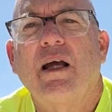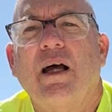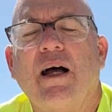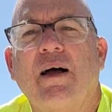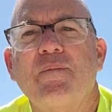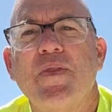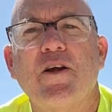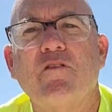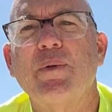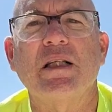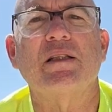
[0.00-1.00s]
Um, there
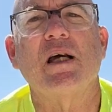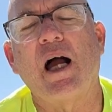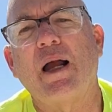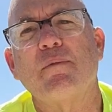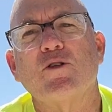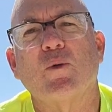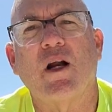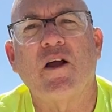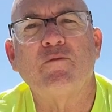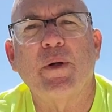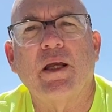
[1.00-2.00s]
have been times when
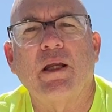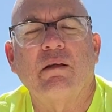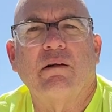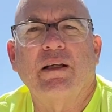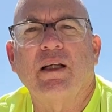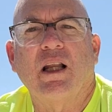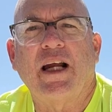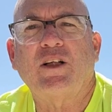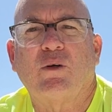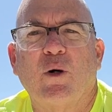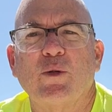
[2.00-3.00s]
I've been
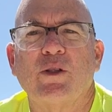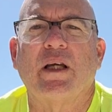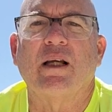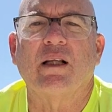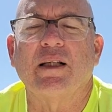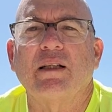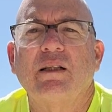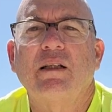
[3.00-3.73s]
electro sailing